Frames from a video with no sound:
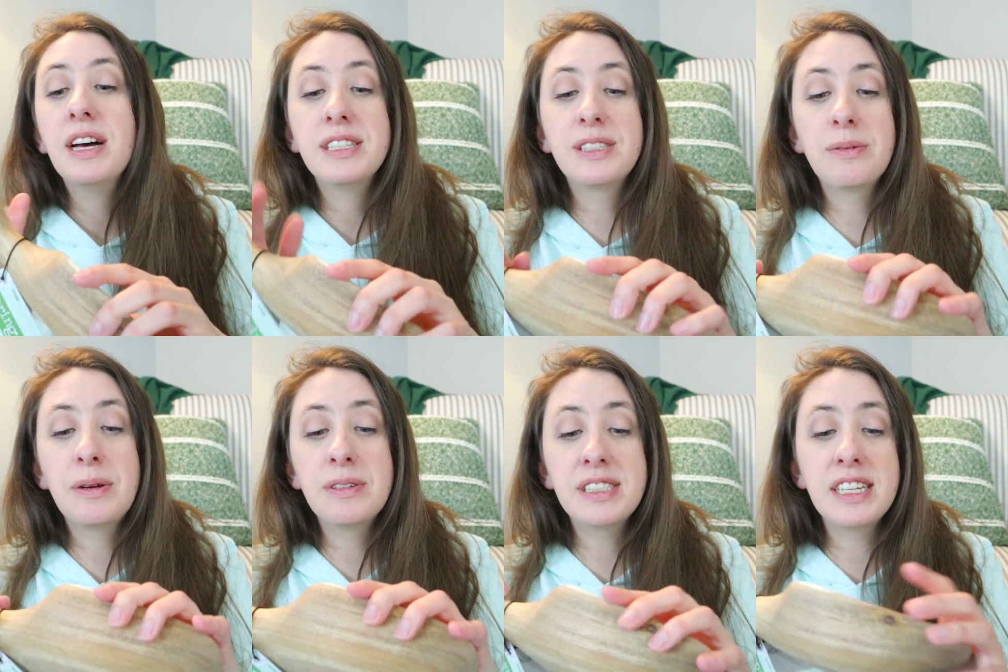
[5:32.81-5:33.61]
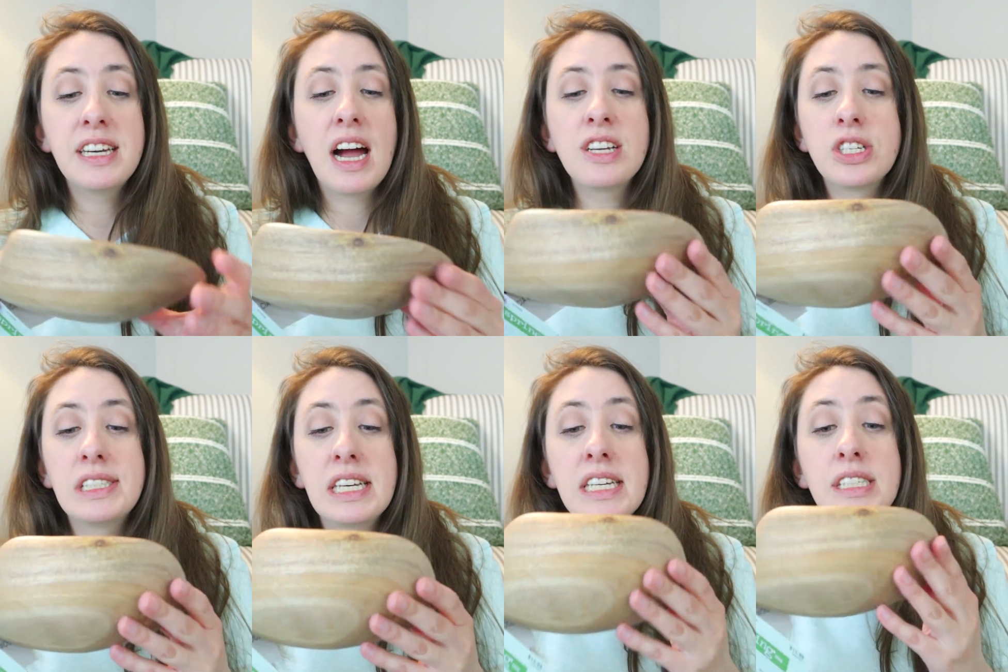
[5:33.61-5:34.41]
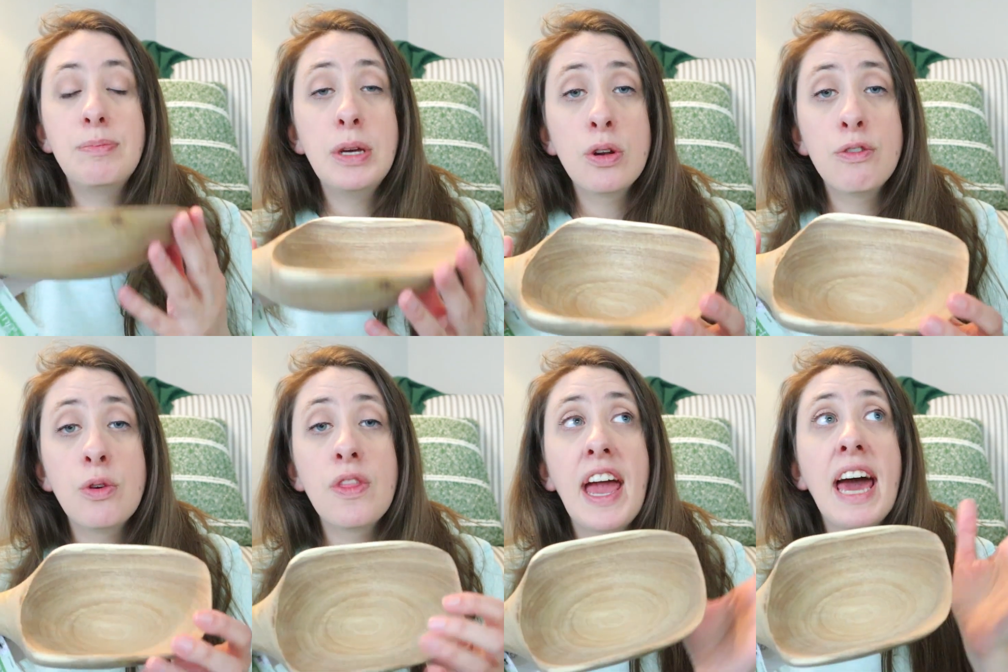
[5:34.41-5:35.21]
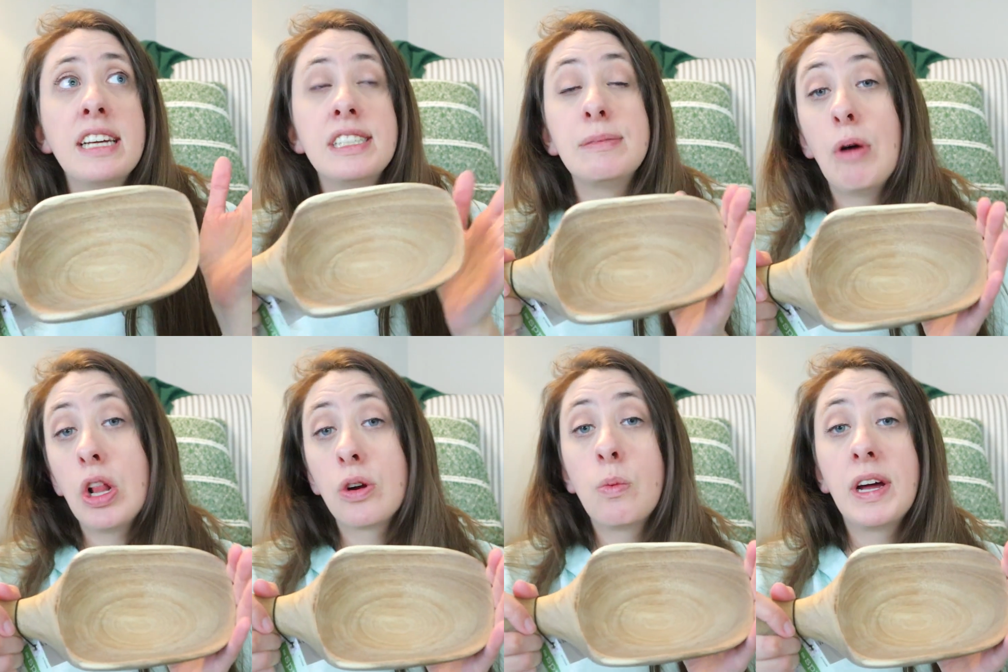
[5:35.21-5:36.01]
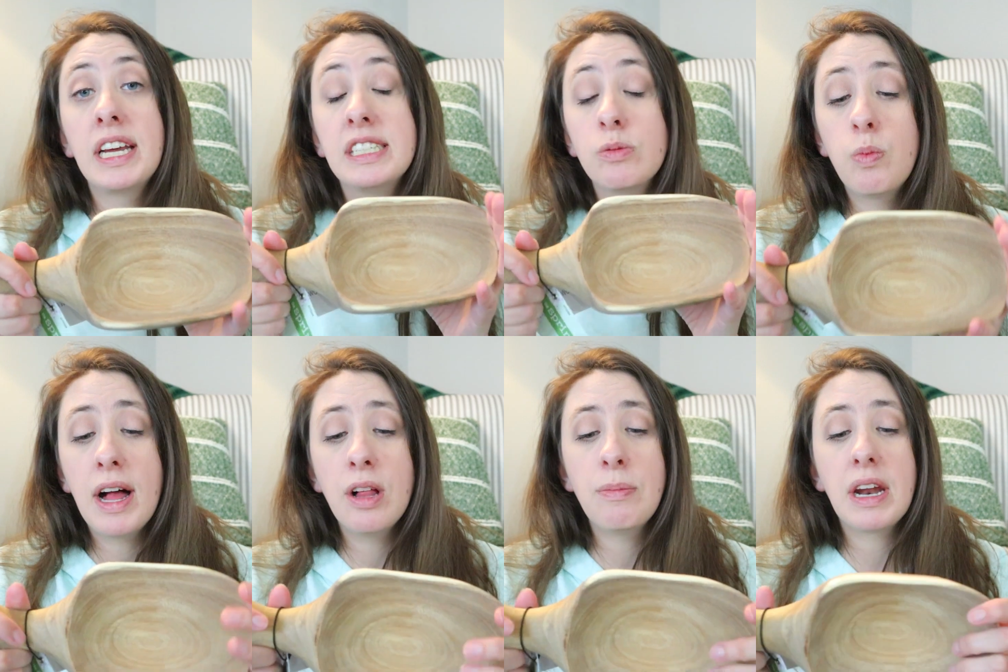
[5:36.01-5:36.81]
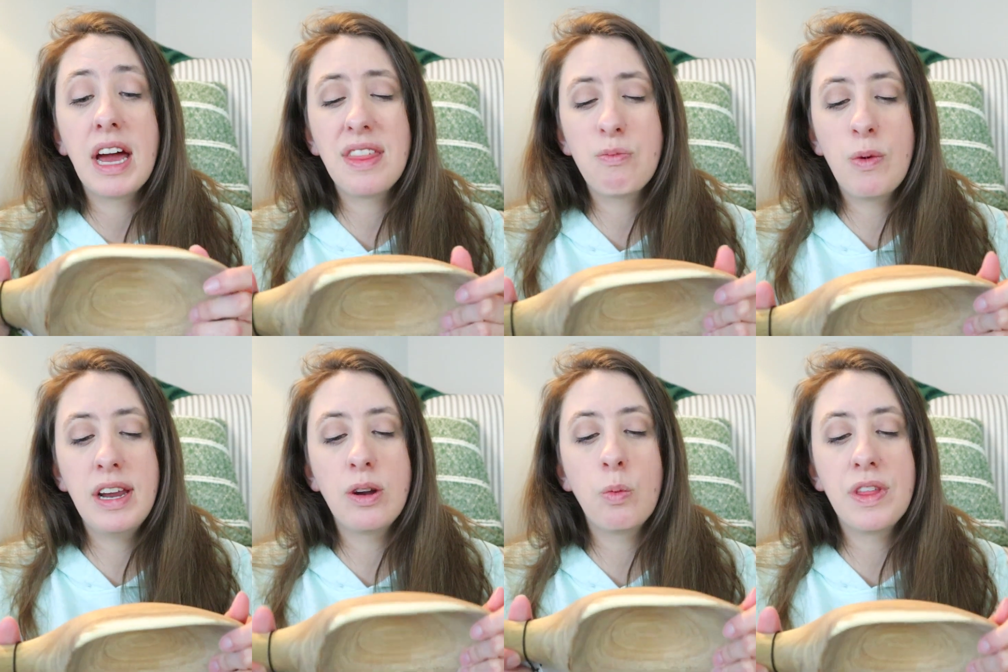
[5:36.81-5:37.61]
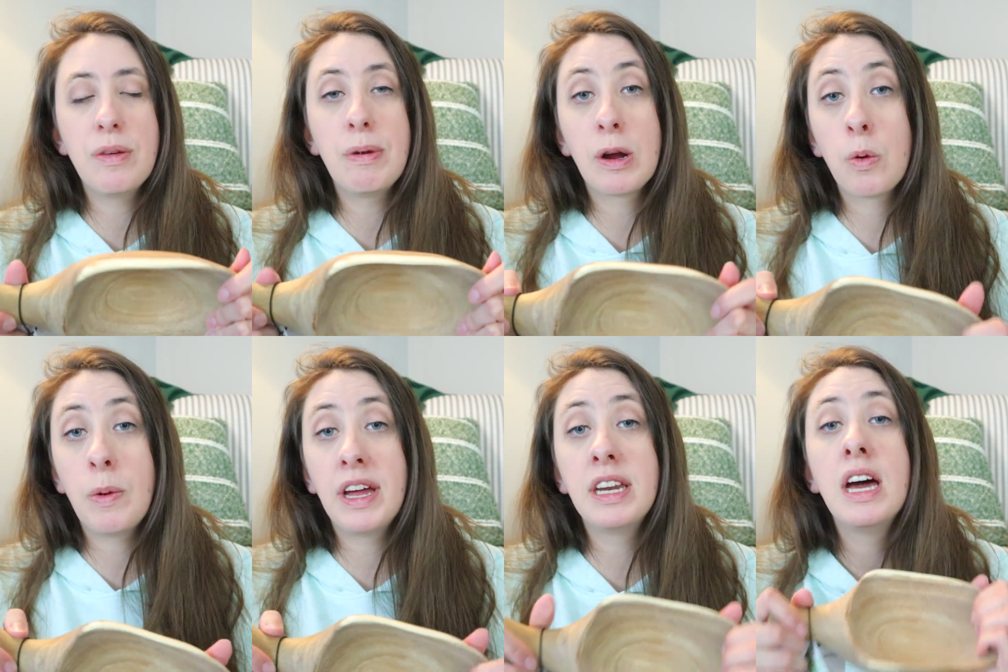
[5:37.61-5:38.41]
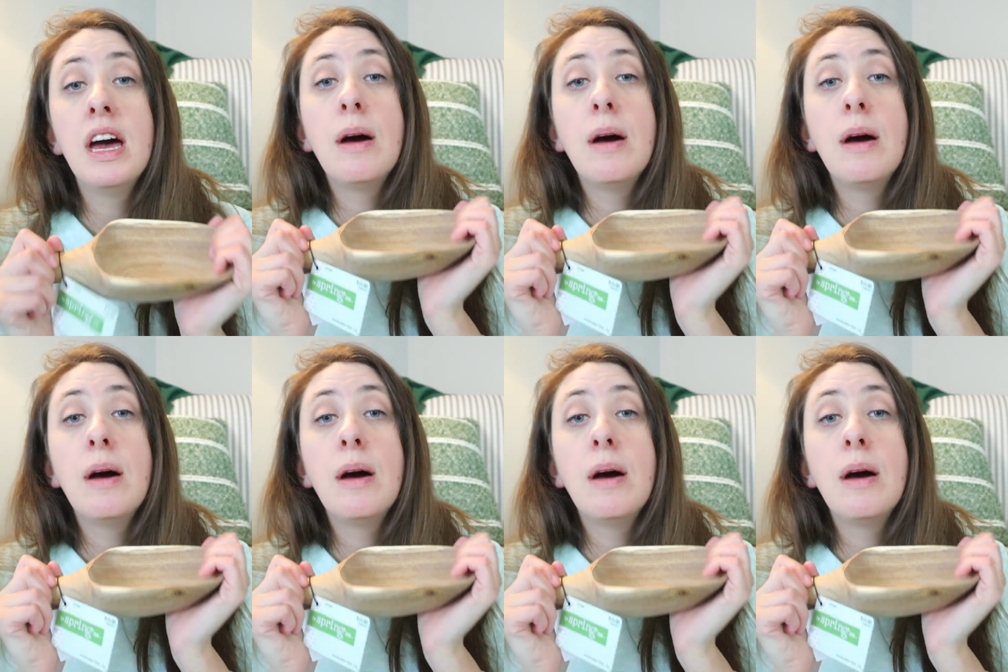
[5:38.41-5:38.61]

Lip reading: So we will see. I just think it's beautiful. They had a smaller one as well, but I went with the bigger one.